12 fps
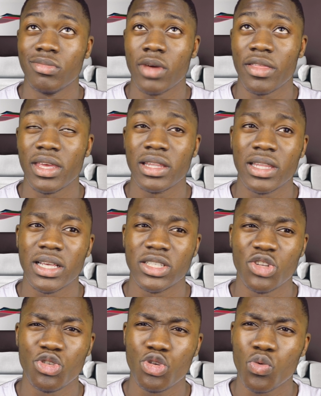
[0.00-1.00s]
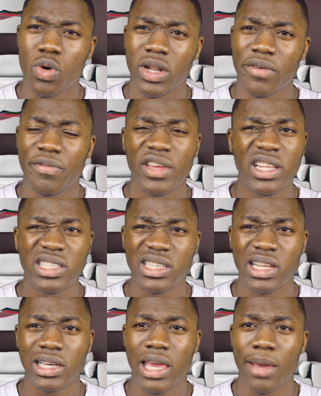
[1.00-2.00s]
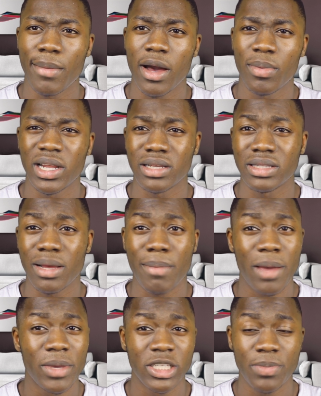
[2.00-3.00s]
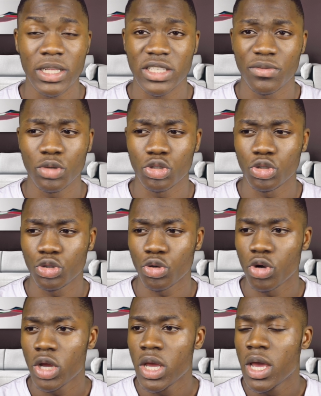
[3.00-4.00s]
I think there's a new one, Affinity, that came out, but that might be expensive, I'm not too sure.